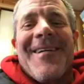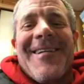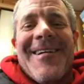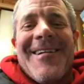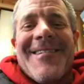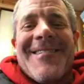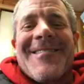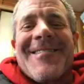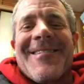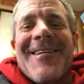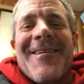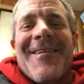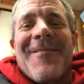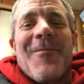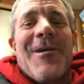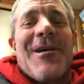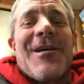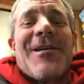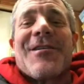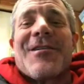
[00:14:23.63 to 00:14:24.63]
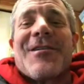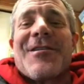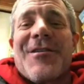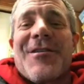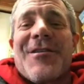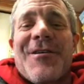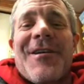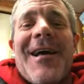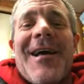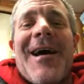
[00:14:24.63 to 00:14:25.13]
Because we just
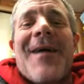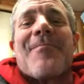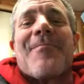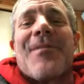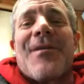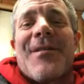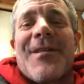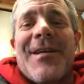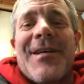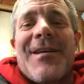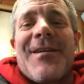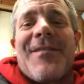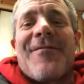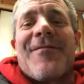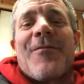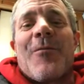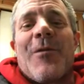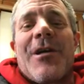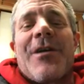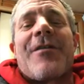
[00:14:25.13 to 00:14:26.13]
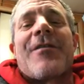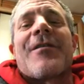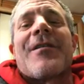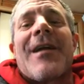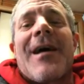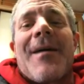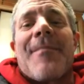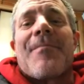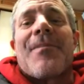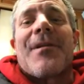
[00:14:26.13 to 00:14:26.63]
could not believe
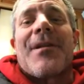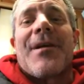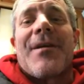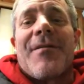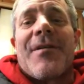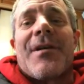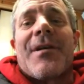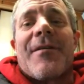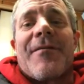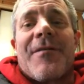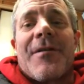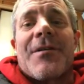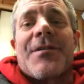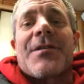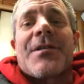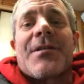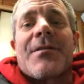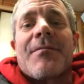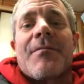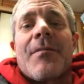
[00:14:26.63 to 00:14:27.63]
the difference.